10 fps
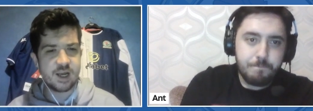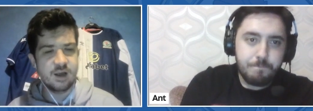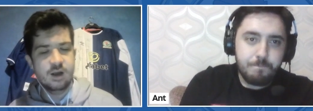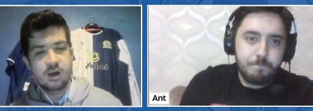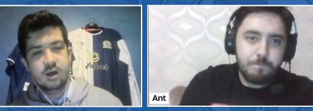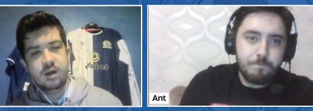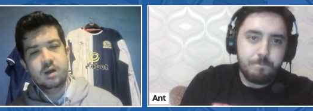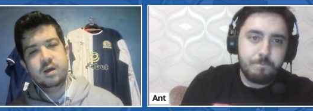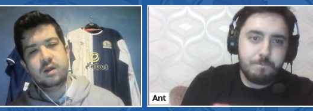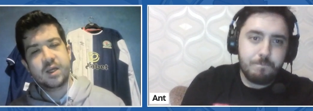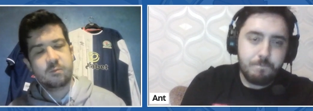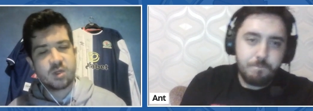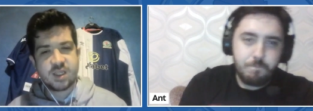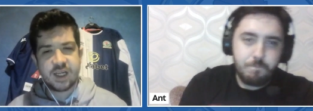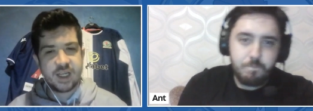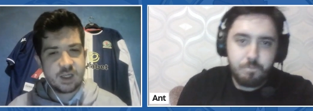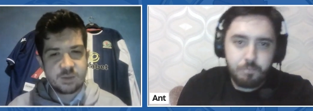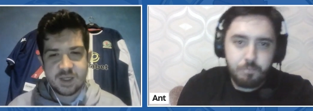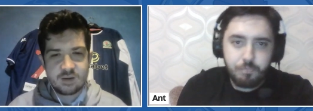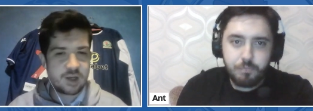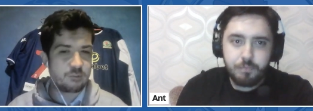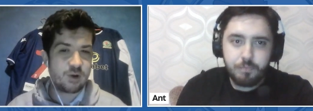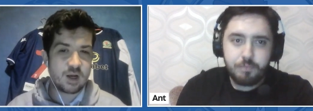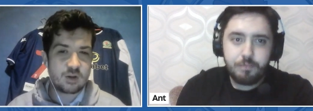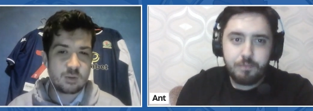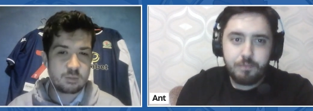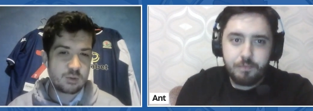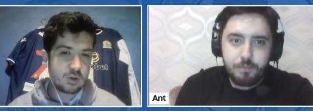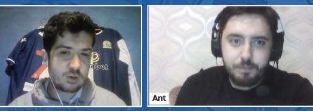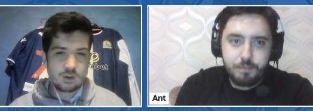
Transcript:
Speaker 1: uh, Liam Rosenior has been linked with a club